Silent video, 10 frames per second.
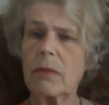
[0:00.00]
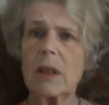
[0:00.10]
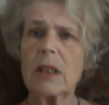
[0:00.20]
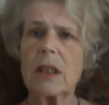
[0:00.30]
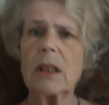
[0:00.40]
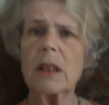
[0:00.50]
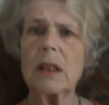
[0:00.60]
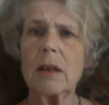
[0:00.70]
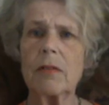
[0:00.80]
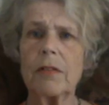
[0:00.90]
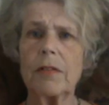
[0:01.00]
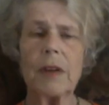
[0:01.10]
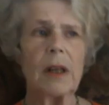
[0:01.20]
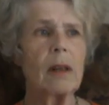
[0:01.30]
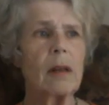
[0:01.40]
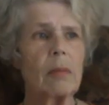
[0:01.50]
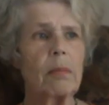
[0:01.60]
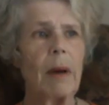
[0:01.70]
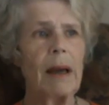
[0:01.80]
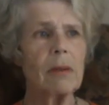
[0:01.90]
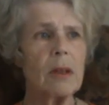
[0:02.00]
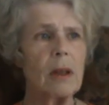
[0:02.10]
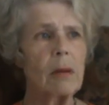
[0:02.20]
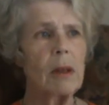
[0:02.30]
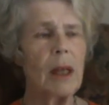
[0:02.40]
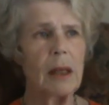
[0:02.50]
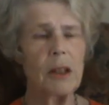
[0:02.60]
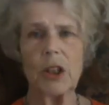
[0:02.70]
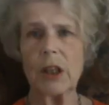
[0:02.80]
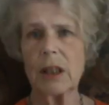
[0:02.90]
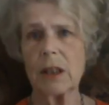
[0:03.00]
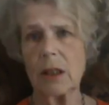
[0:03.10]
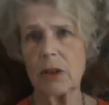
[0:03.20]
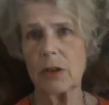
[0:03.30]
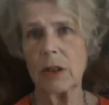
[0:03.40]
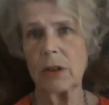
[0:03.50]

I certainly don't feel bouncing with energy, etc.